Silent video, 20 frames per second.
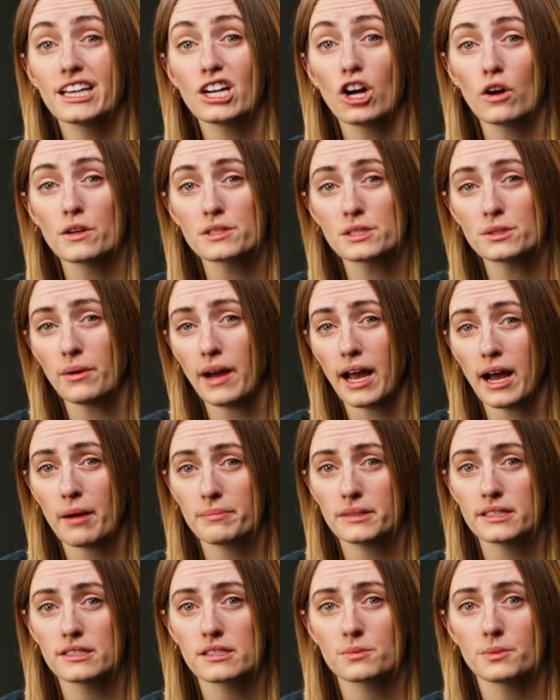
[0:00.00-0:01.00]
It also
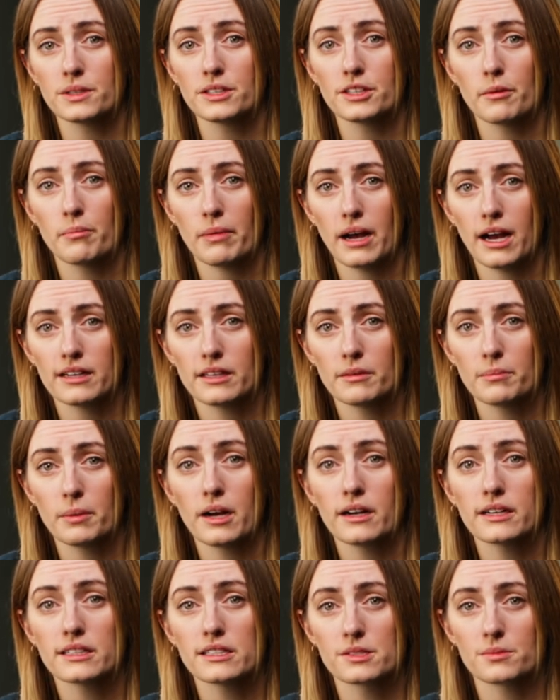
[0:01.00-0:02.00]
happens when your body
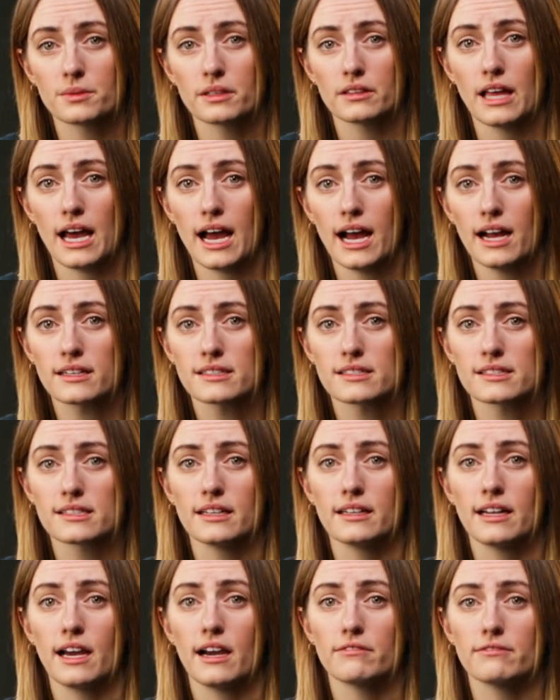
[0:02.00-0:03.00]
part is relaxed
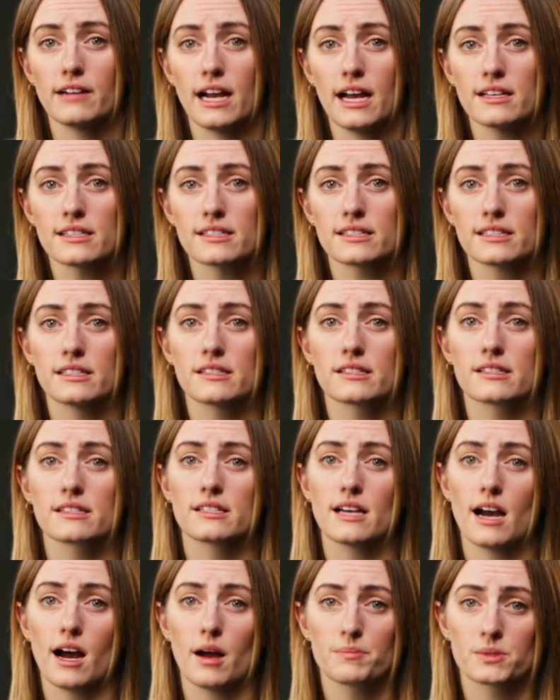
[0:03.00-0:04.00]
and at rest and
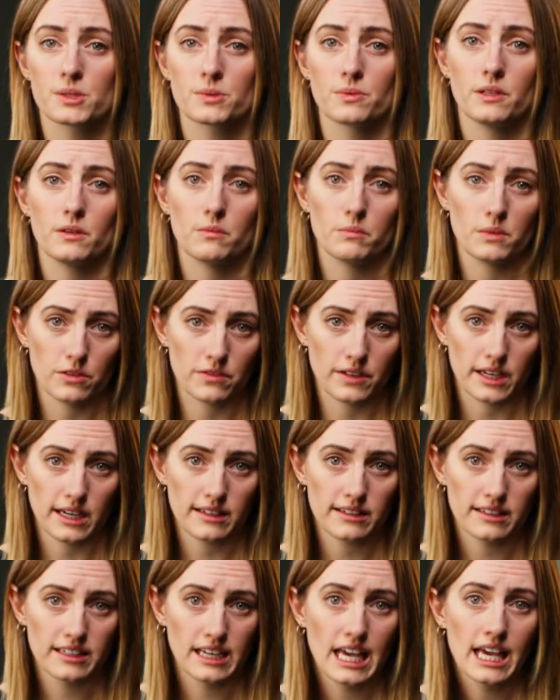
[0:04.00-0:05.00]
stops when you move
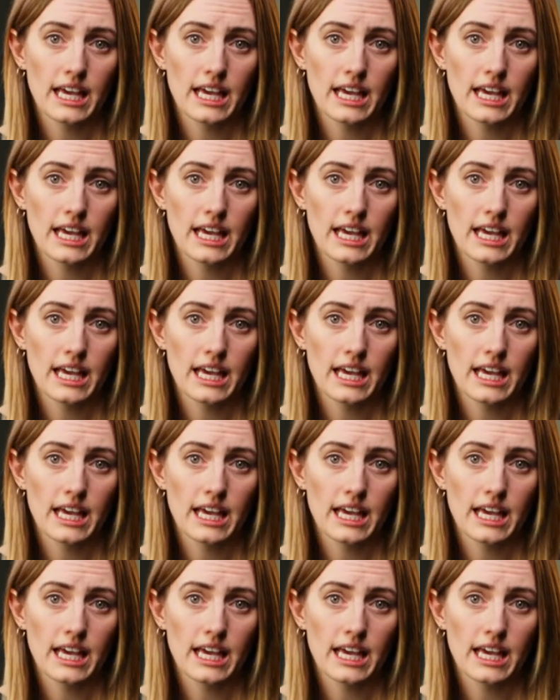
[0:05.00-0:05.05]
it.